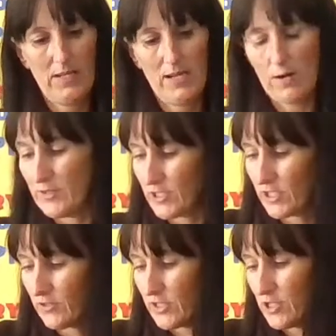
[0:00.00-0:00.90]
And we're just
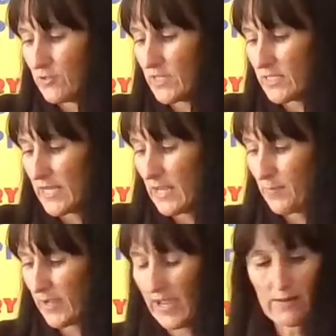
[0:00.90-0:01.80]
going to use our tape
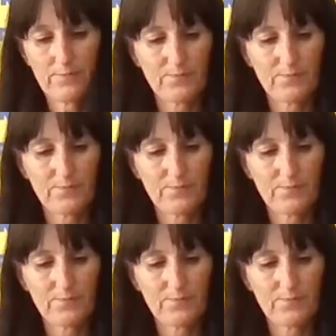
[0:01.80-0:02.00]
again.